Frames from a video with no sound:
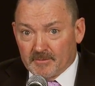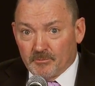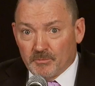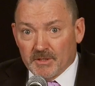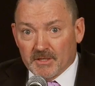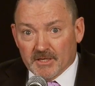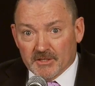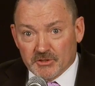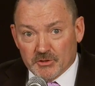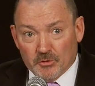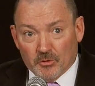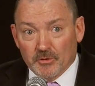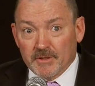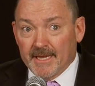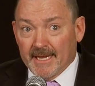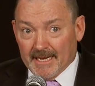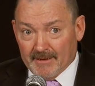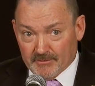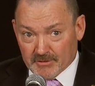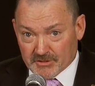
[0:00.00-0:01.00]
because you
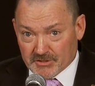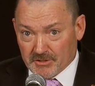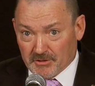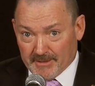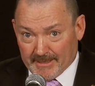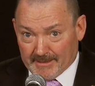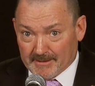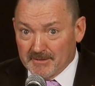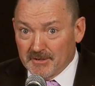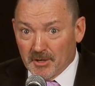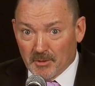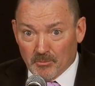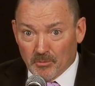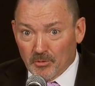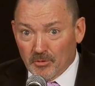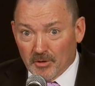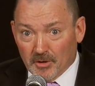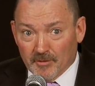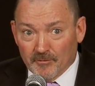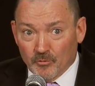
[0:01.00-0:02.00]
only have a select
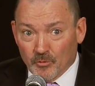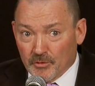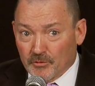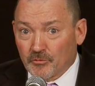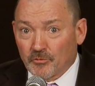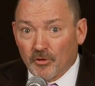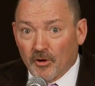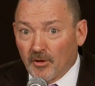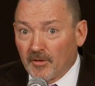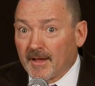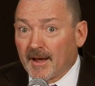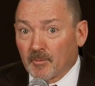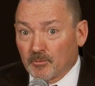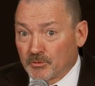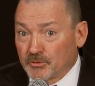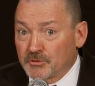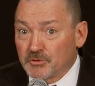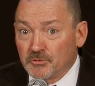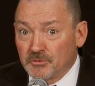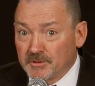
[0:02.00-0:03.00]
number of withdrawal
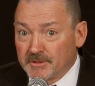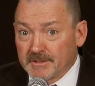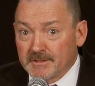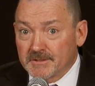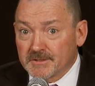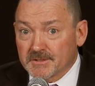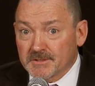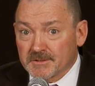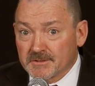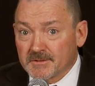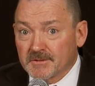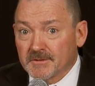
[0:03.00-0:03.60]
opportunities.